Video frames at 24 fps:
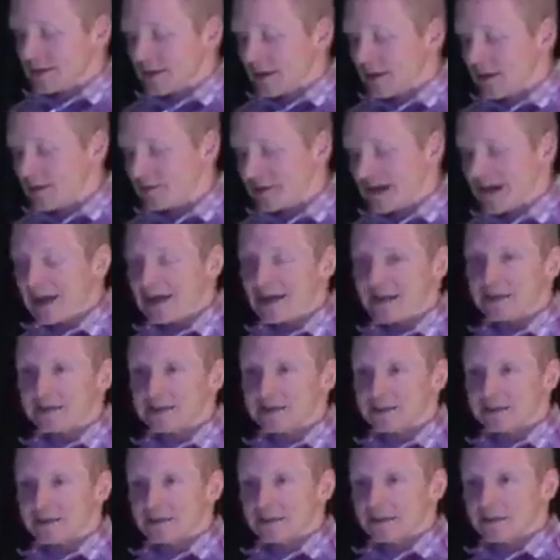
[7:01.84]
of hate
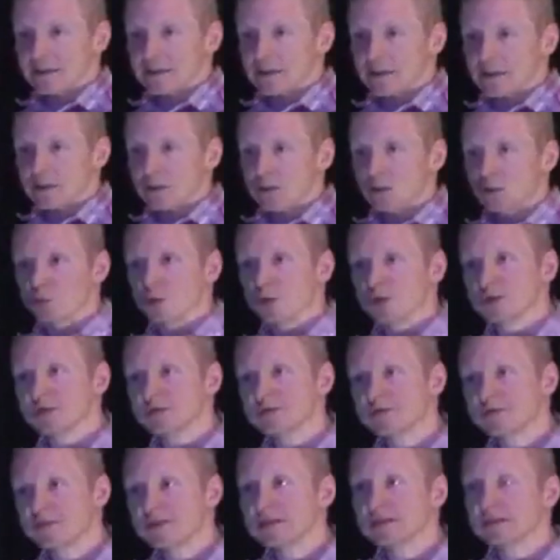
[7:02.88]
towards
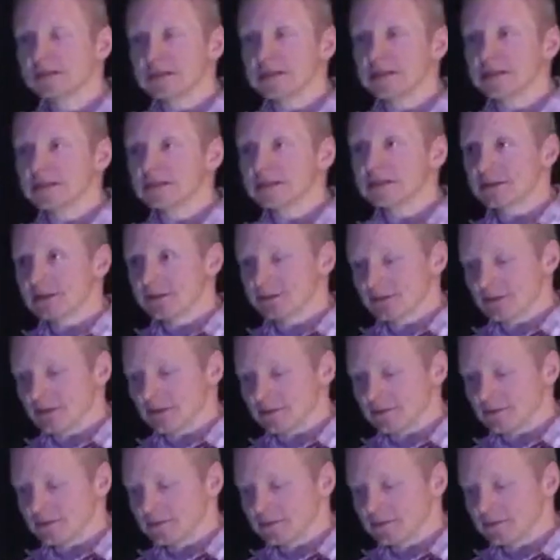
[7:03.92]
feelings of love.